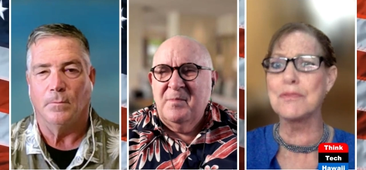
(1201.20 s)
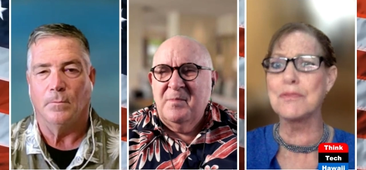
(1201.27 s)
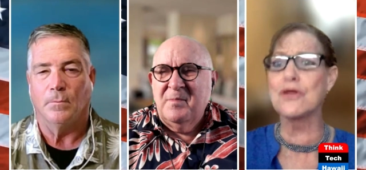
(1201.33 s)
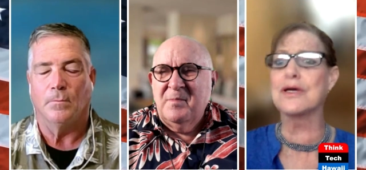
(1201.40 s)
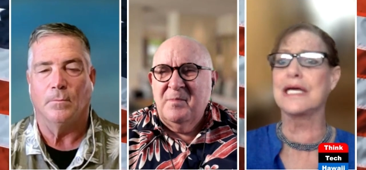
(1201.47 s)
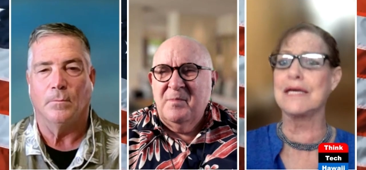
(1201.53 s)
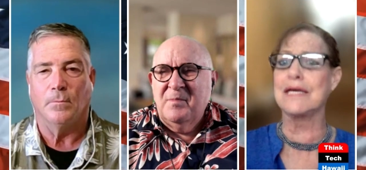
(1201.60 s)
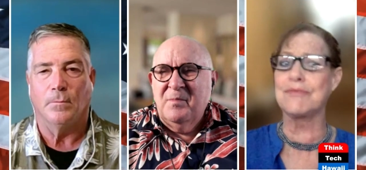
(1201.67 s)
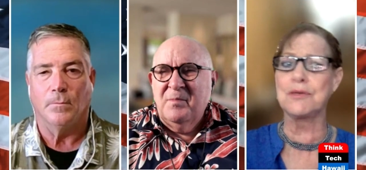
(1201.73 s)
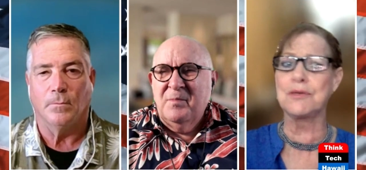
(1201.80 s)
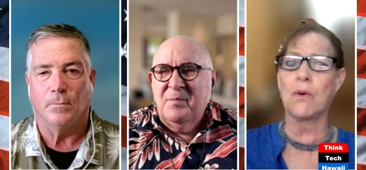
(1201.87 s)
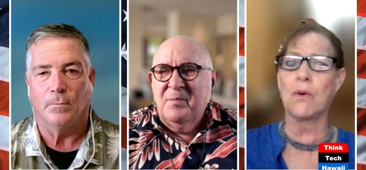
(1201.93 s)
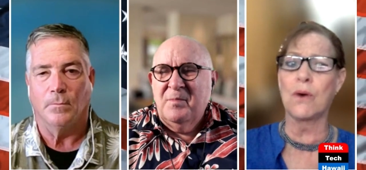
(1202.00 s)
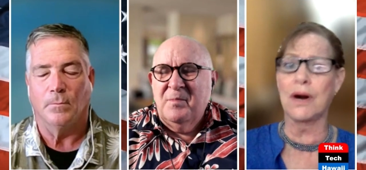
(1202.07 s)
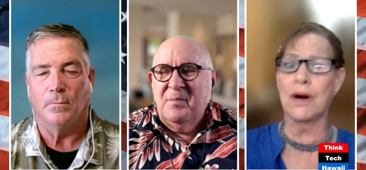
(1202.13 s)
Speaker 1: look even
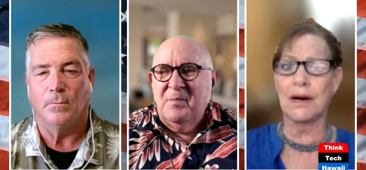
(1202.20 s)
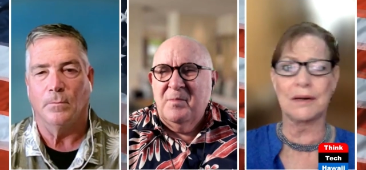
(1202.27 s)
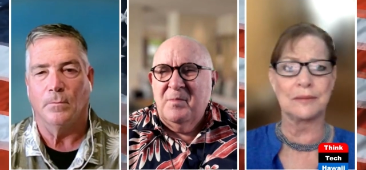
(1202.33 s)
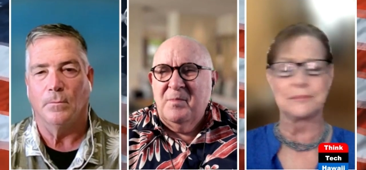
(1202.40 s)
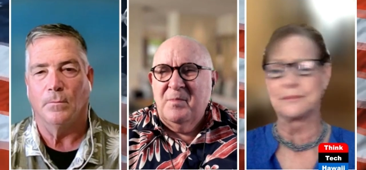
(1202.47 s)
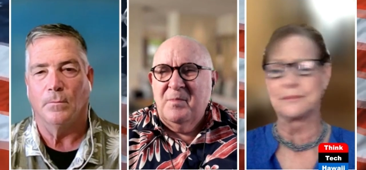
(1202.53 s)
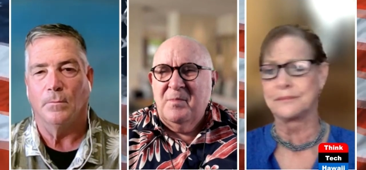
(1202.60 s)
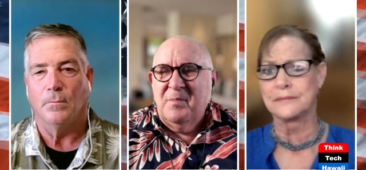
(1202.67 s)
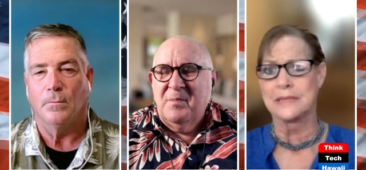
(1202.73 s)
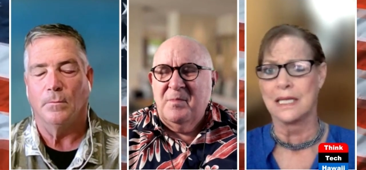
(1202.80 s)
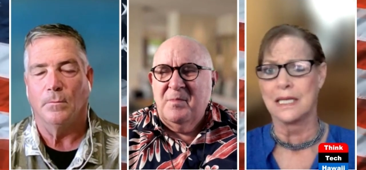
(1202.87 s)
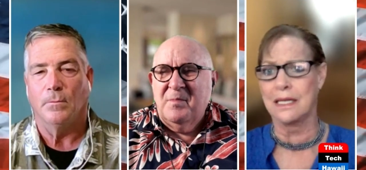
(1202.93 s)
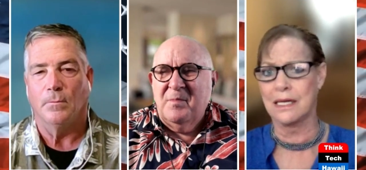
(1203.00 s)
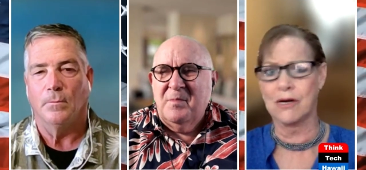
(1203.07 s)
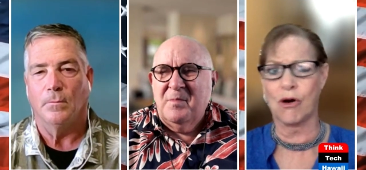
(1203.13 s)
more,
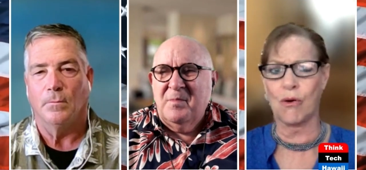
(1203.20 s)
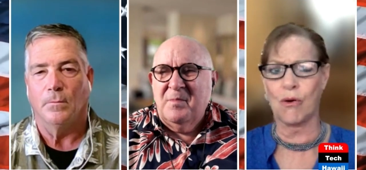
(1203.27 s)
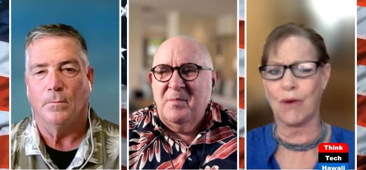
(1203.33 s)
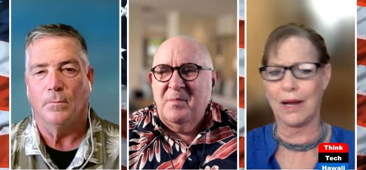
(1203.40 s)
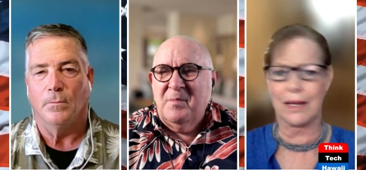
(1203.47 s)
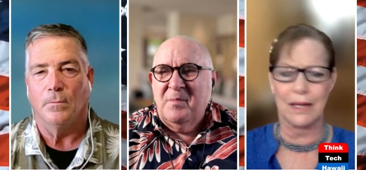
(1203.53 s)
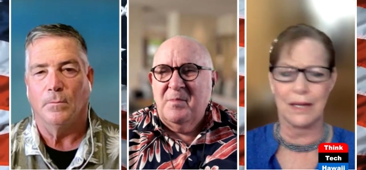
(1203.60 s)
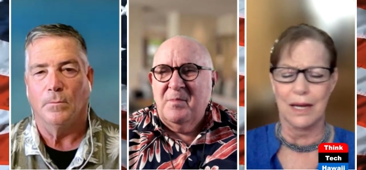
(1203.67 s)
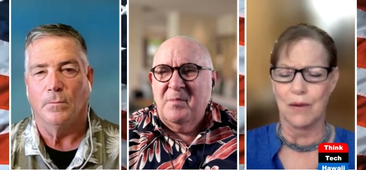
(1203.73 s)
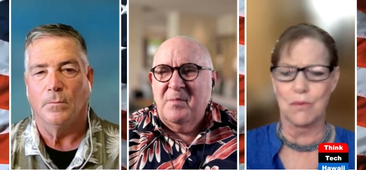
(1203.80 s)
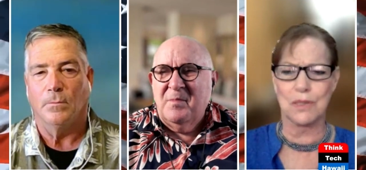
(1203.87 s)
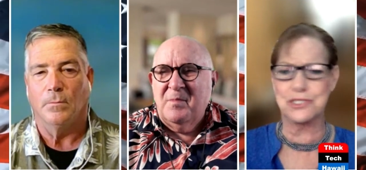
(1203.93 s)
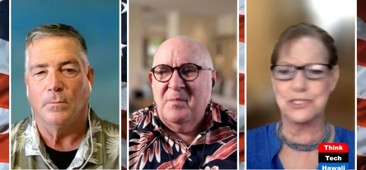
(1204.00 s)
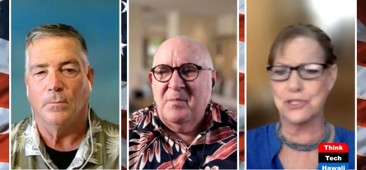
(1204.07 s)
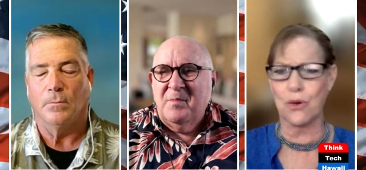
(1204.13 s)
you know,
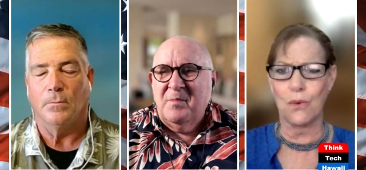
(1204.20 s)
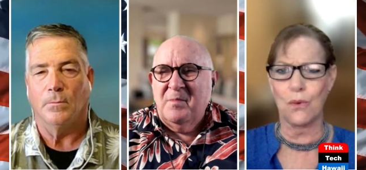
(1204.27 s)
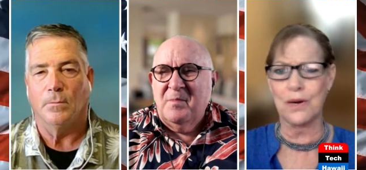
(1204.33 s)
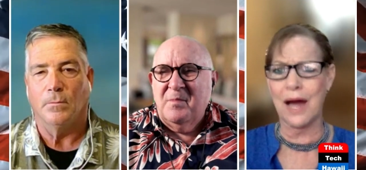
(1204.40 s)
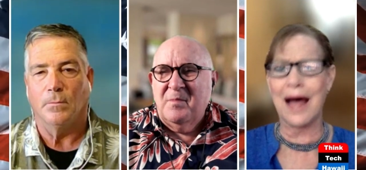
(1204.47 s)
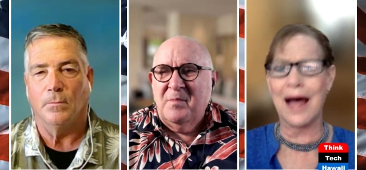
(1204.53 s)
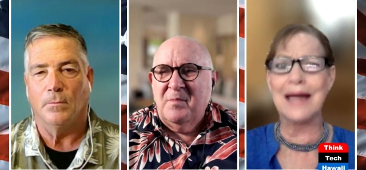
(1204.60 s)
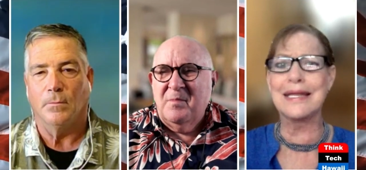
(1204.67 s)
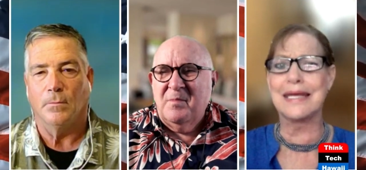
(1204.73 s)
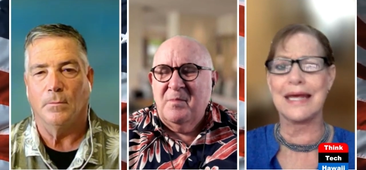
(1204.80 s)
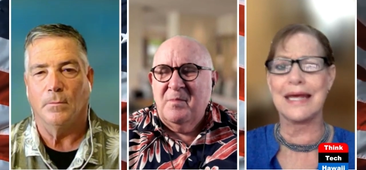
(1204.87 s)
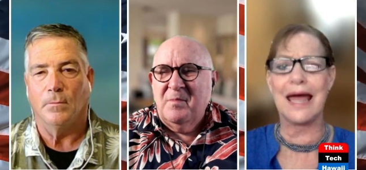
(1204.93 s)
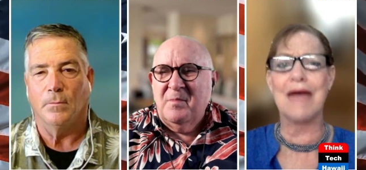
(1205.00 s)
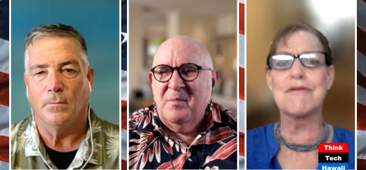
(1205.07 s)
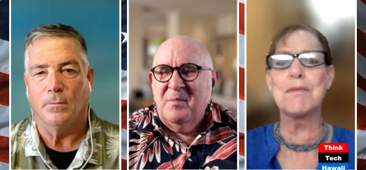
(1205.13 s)
what's going on?
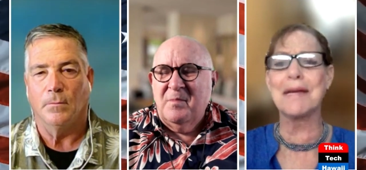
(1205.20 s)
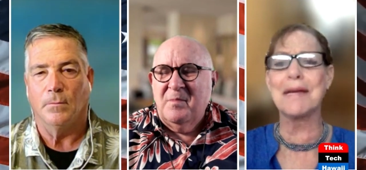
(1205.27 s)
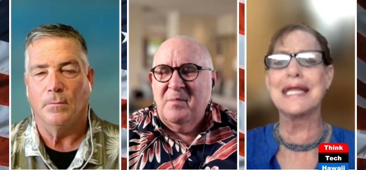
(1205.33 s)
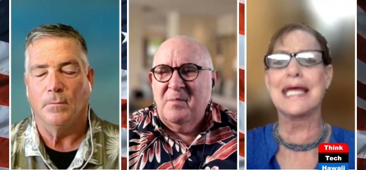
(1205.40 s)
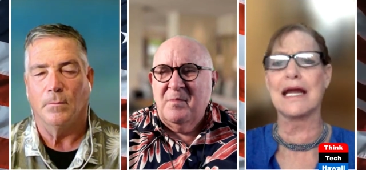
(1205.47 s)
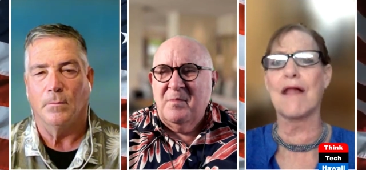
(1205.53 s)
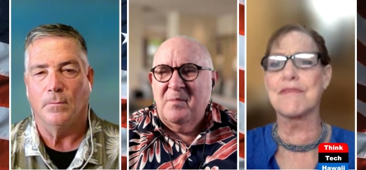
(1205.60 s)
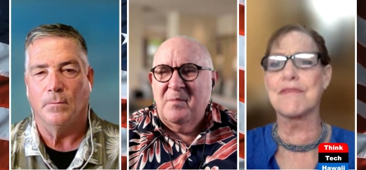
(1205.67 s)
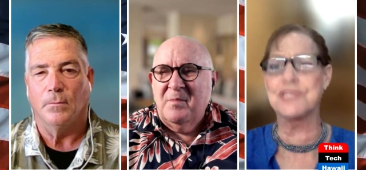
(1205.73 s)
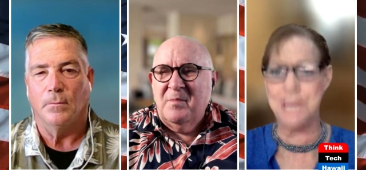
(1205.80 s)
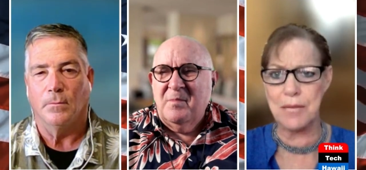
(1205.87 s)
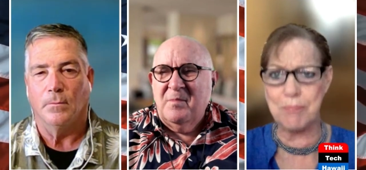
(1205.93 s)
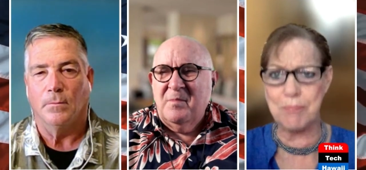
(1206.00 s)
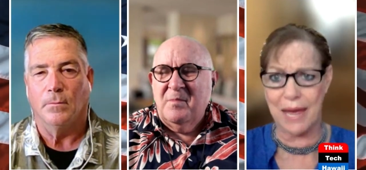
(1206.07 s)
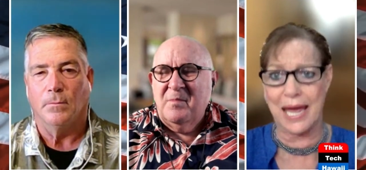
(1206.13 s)
Get everybody get on the
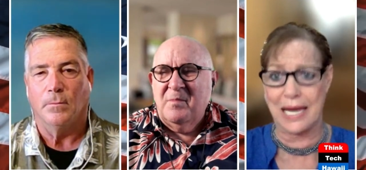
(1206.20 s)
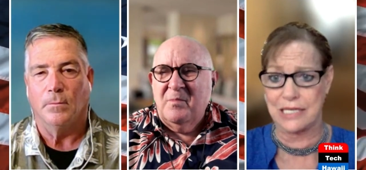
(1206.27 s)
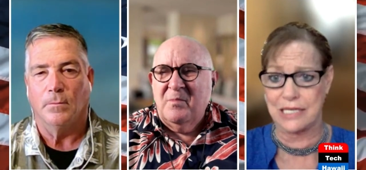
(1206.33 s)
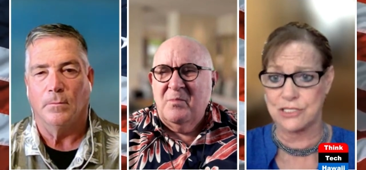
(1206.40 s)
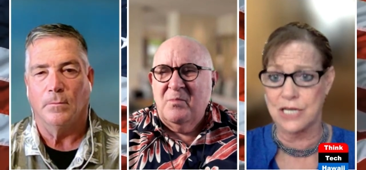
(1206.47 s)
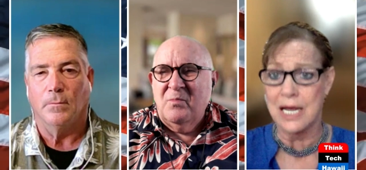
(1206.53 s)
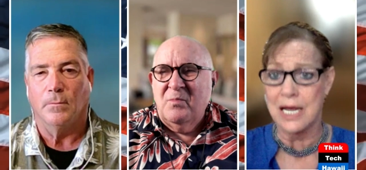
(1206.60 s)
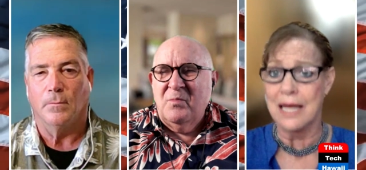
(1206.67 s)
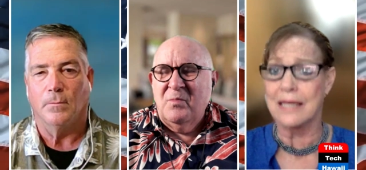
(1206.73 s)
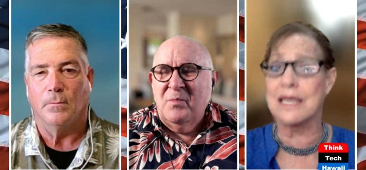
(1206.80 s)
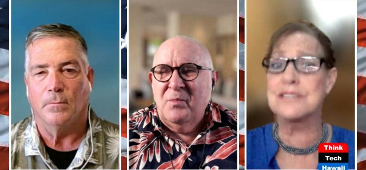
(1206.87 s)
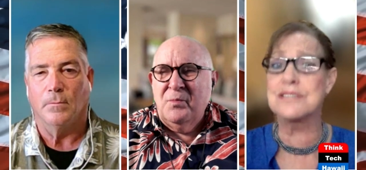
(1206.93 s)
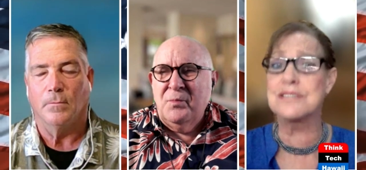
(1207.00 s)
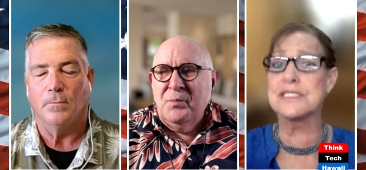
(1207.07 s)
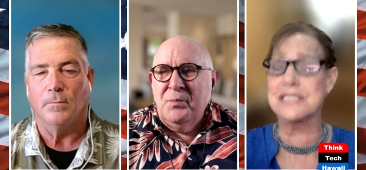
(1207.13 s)
same page
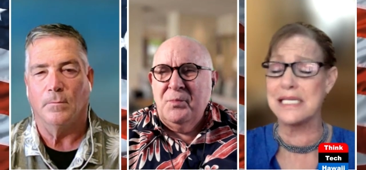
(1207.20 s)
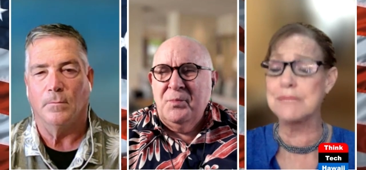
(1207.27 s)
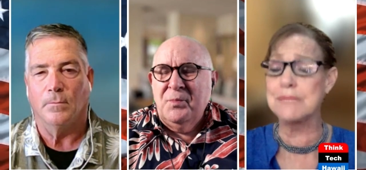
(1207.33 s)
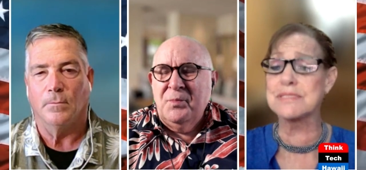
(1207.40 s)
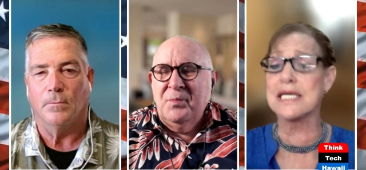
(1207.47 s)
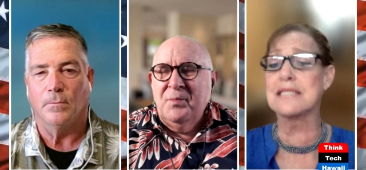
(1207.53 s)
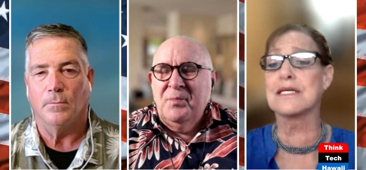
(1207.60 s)
because it seems like